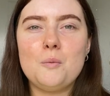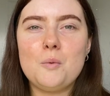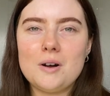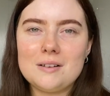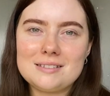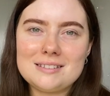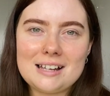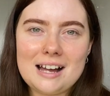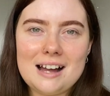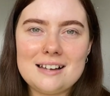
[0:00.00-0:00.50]

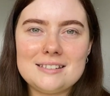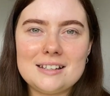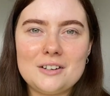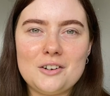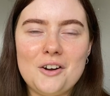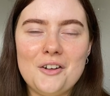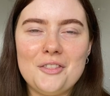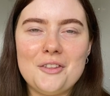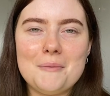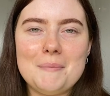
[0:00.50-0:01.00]
what size I
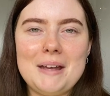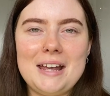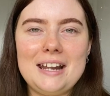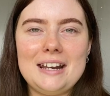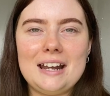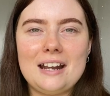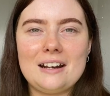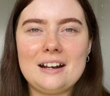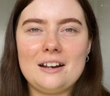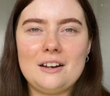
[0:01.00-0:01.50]
got them
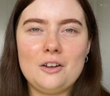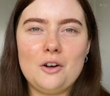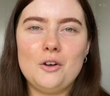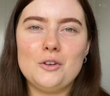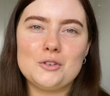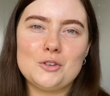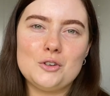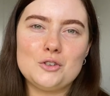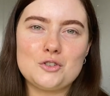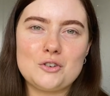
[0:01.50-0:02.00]
in, and I'll
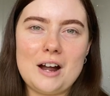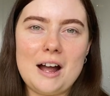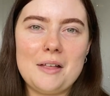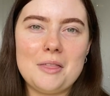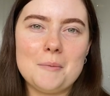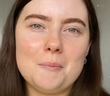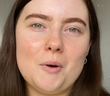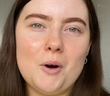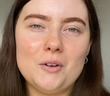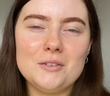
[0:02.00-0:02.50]
also try
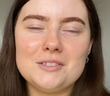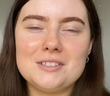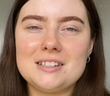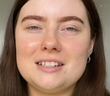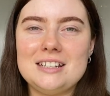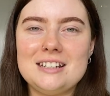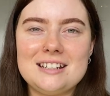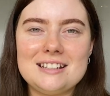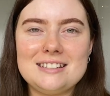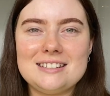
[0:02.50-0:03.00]
them on so
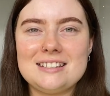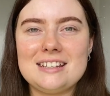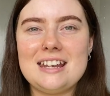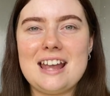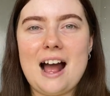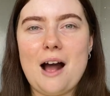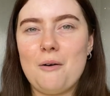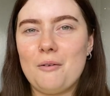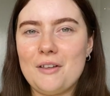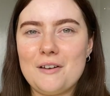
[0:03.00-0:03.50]
that you can see
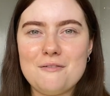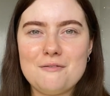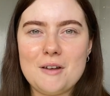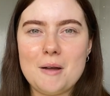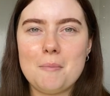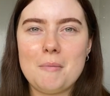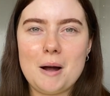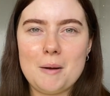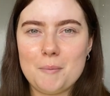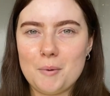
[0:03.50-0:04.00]
how they
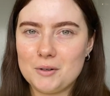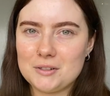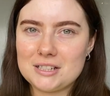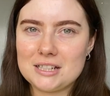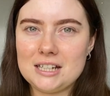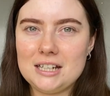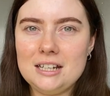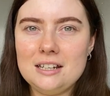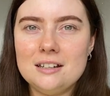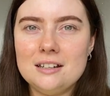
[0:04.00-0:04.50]
fit my
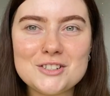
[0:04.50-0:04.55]
body.